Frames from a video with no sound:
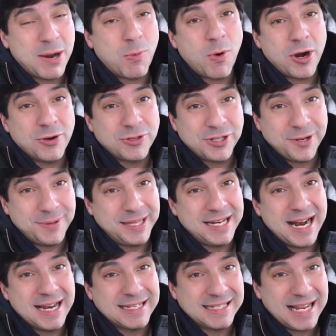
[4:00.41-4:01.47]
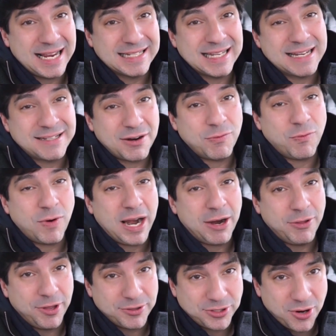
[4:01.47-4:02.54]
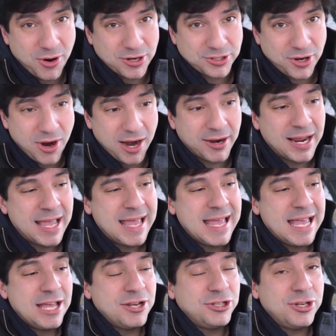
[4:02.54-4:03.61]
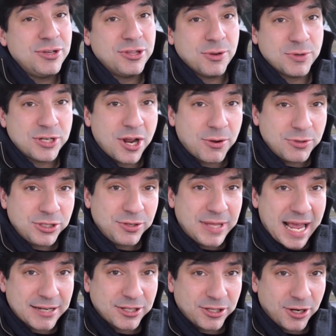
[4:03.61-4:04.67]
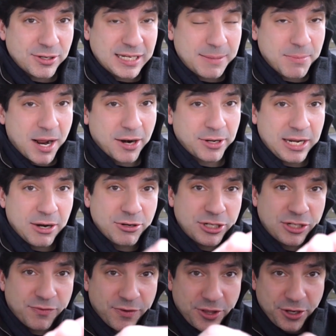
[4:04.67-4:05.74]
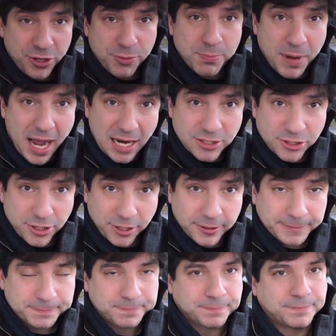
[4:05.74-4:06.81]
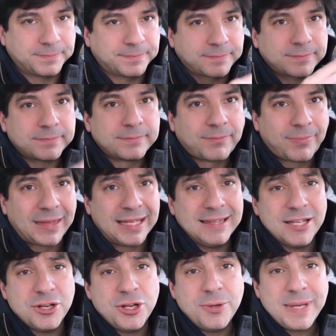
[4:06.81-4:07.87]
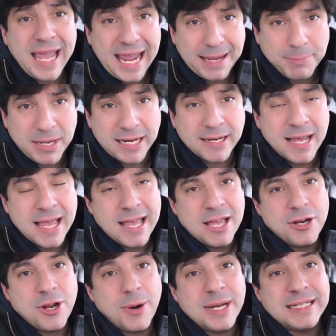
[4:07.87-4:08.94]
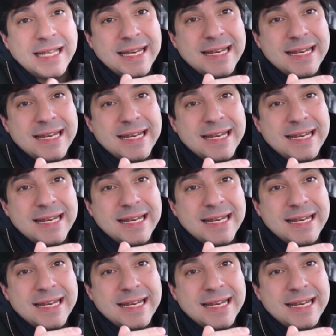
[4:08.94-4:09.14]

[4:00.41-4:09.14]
one or two in the United States. That's how rare those cars are. There was no 2013 model year just for the new Boxster. The new Cayman, known as the